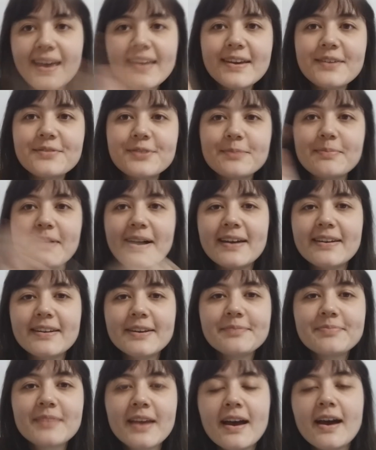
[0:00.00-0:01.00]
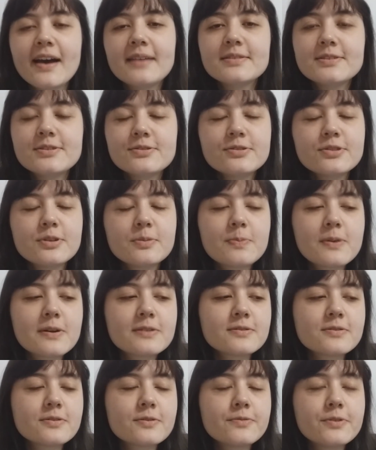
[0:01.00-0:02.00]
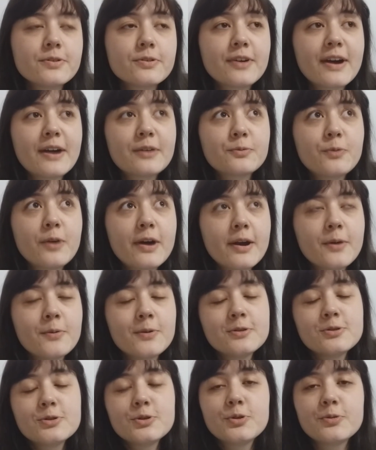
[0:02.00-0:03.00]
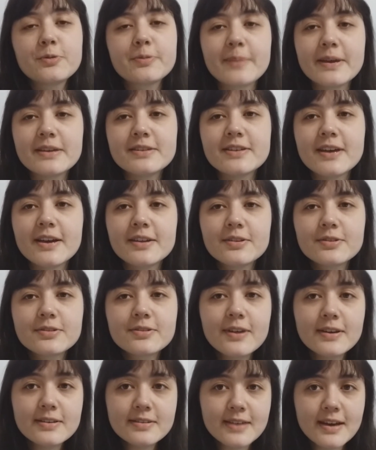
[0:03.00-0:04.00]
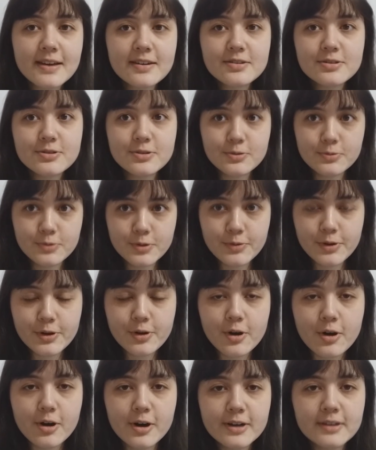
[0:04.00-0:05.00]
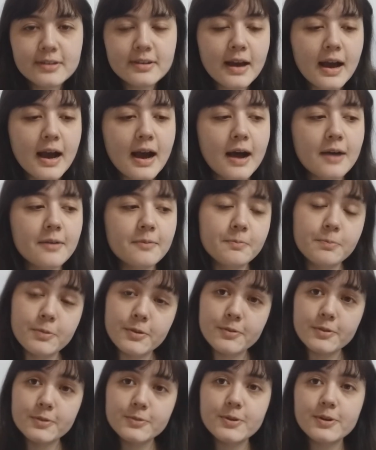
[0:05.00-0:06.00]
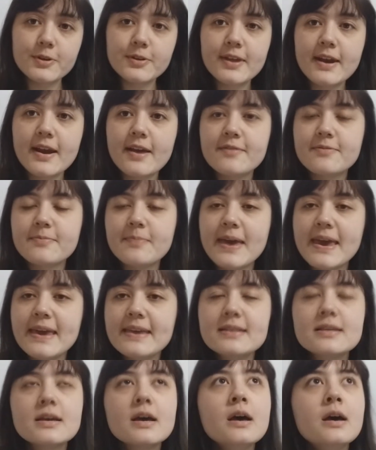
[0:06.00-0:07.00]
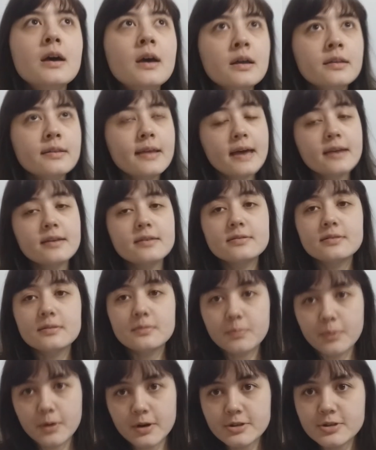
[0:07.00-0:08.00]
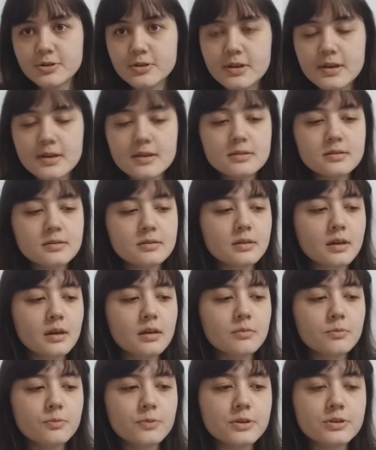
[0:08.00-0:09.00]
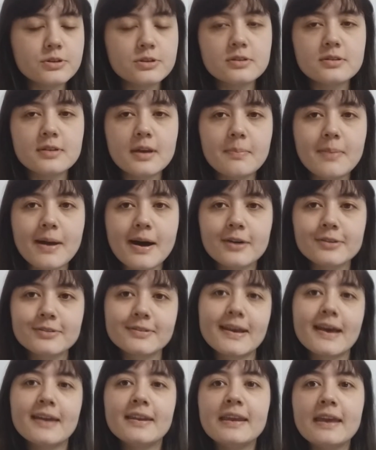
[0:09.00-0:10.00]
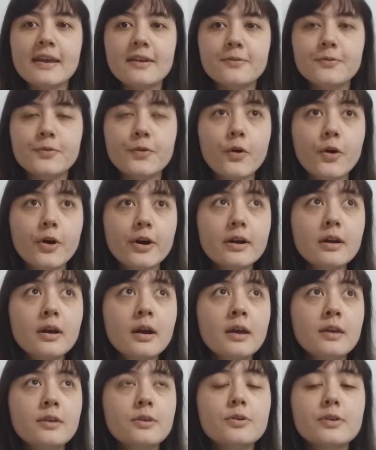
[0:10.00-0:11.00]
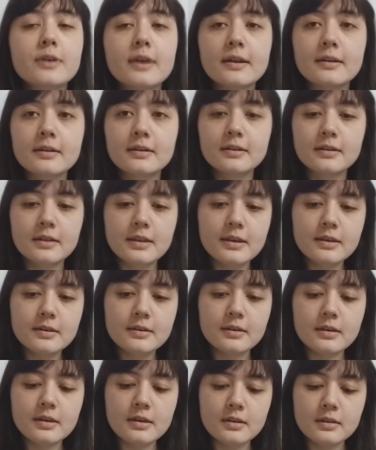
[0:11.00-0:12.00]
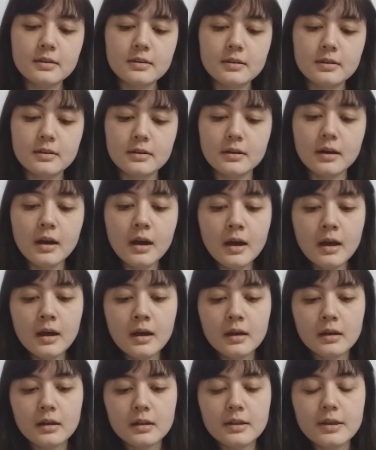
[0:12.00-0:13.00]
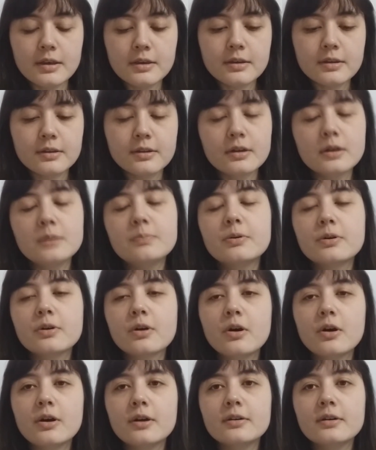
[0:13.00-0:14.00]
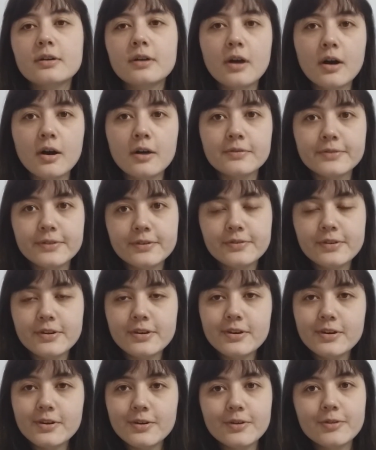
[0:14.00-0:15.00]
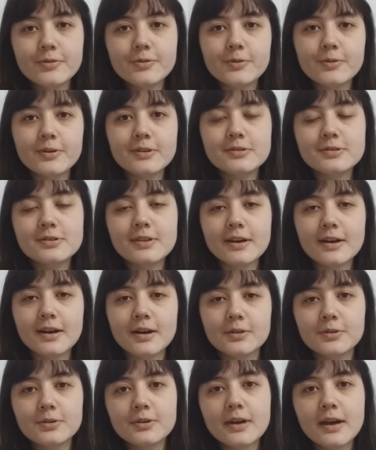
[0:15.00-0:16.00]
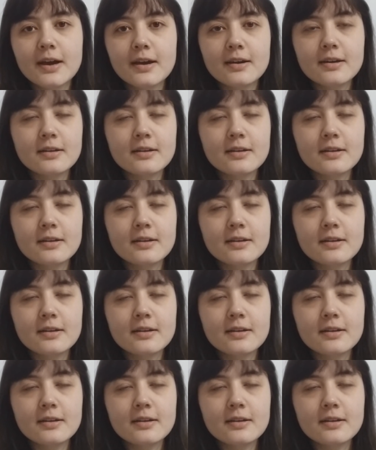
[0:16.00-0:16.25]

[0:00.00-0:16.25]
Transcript: everybody! I'm still in the process of figuring out what I want to do with my channel, so I decided to re-record a previous video that I've made that is in Portuguese, which is about 1984. You can click in the link in the upper corner of the video if you want to take a look at